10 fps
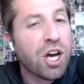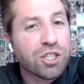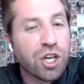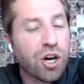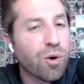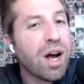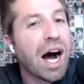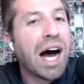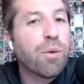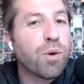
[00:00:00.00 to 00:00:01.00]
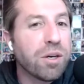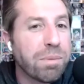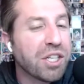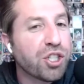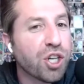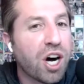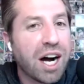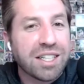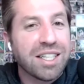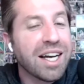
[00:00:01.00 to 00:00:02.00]
So I wouldn't be
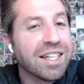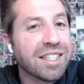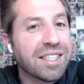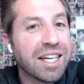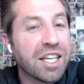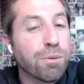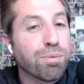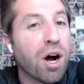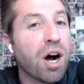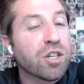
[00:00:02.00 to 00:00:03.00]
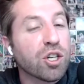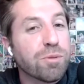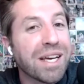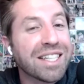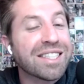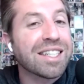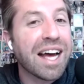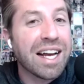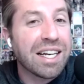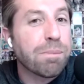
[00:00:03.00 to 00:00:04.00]
shocked to see the Broncos be
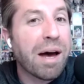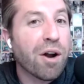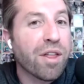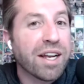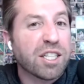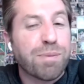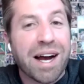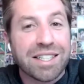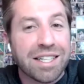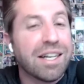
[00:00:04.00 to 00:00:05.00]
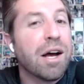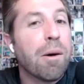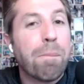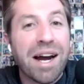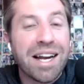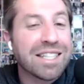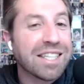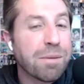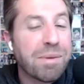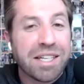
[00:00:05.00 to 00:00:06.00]
slightly better than expected, but it's
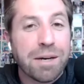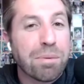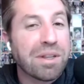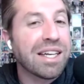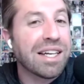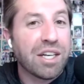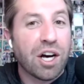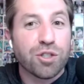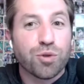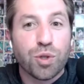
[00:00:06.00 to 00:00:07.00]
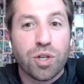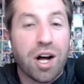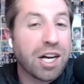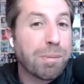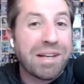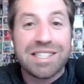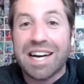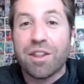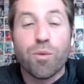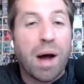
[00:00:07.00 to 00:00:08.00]
going to be completely on Drew Lock. But he's
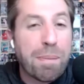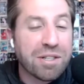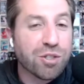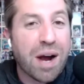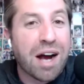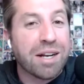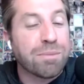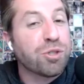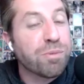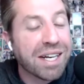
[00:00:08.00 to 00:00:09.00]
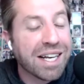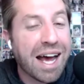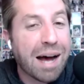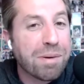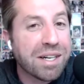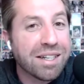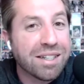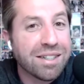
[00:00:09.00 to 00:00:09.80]
got the weapons around him to make it happen.